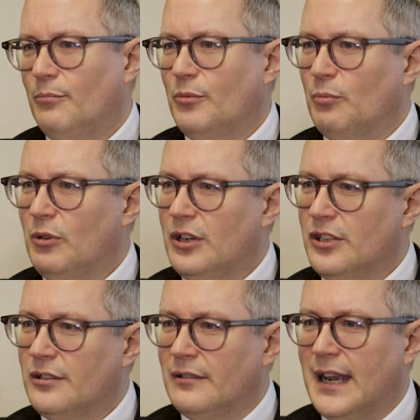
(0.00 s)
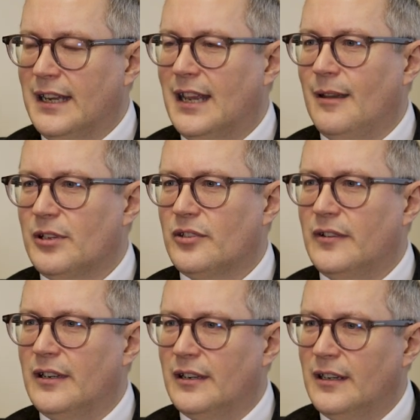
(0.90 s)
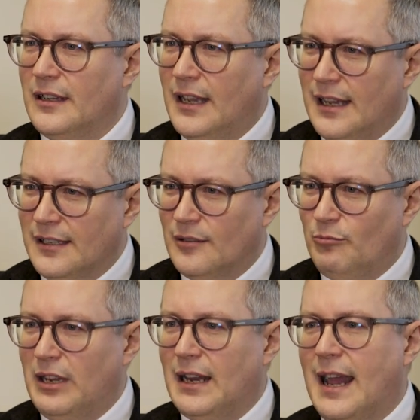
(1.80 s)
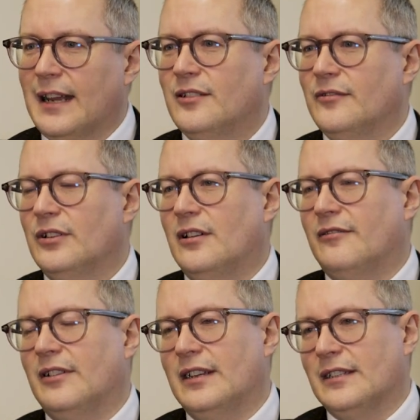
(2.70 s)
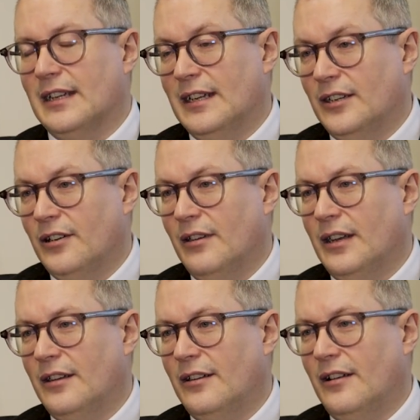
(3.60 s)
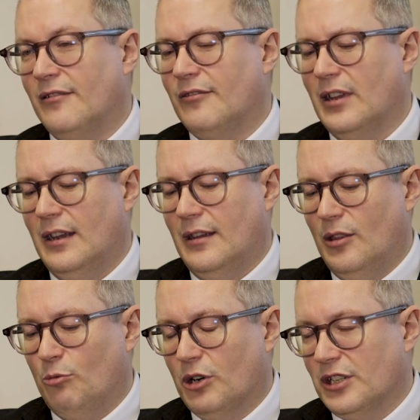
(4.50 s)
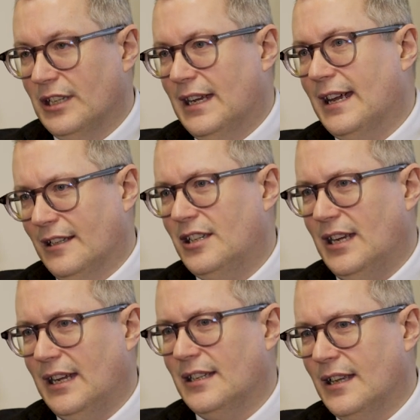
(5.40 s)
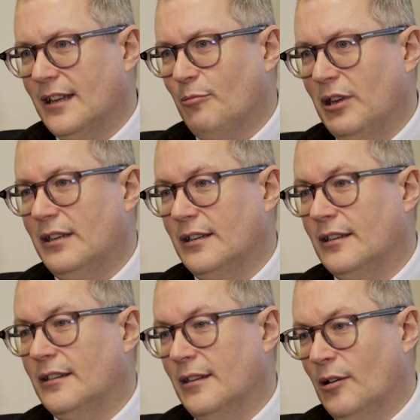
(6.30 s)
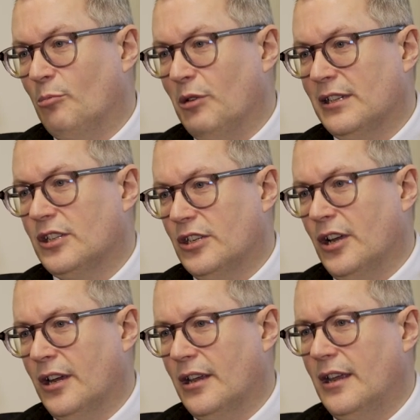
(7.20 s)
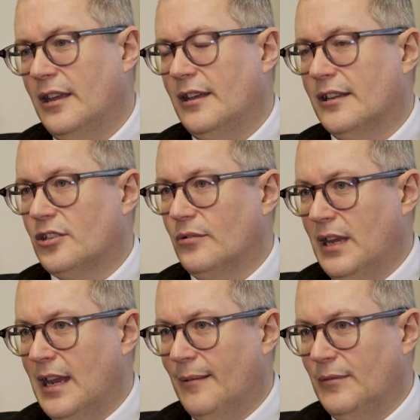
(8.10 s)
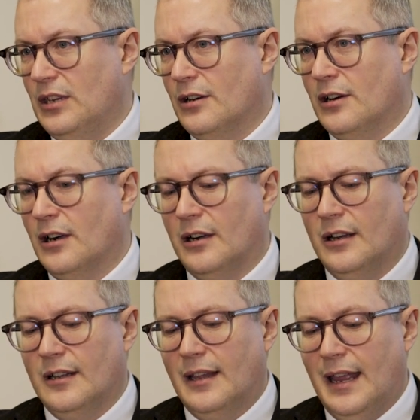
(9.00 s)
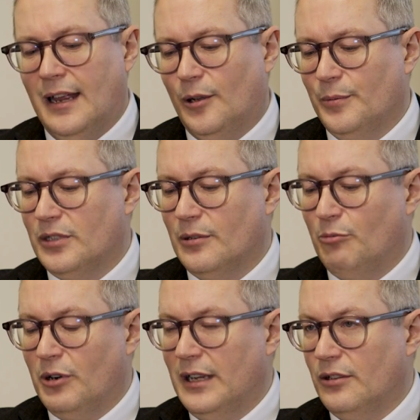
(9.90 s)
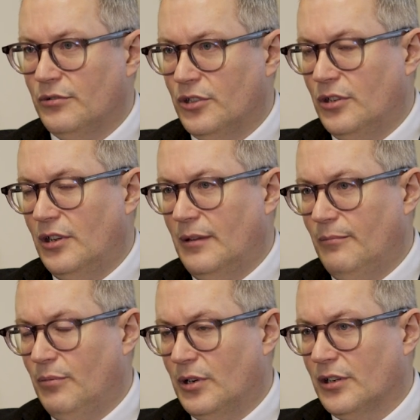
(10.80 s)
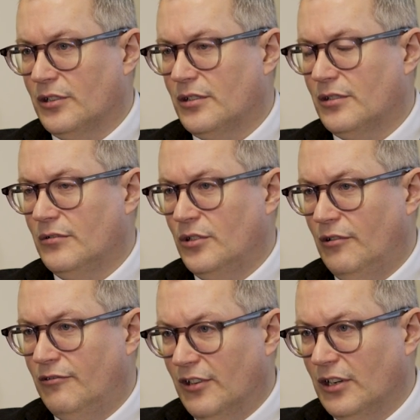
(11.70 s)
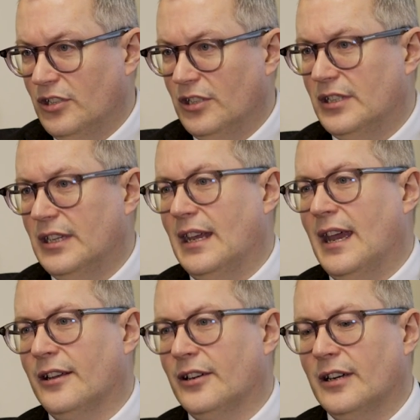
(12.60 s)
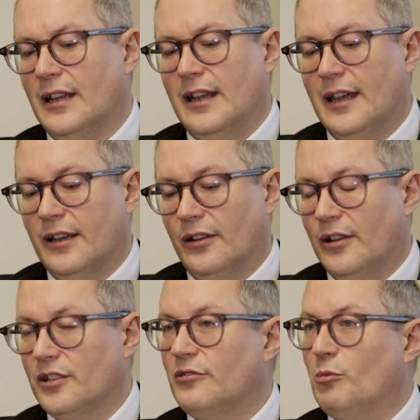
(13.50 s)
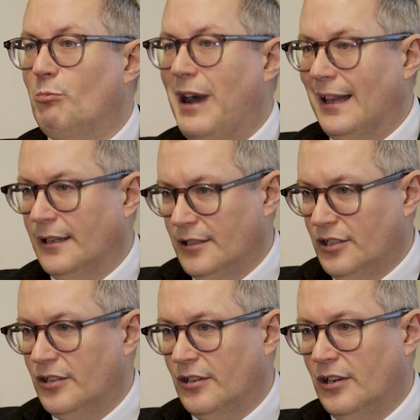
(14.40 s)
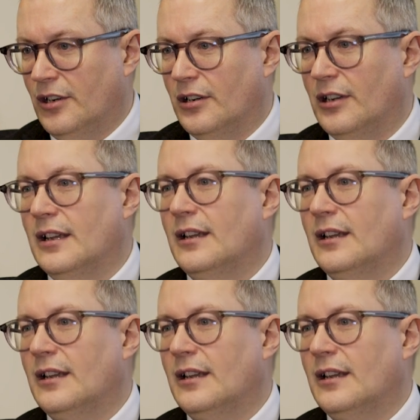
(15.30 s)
But because the right hemisphere hasn't been active enough and isn't integrated enough, the person can't change that opinion and they're a bit stuck. And so EMDR helps to bring those two parts, two functions together, and allows for a balance to occur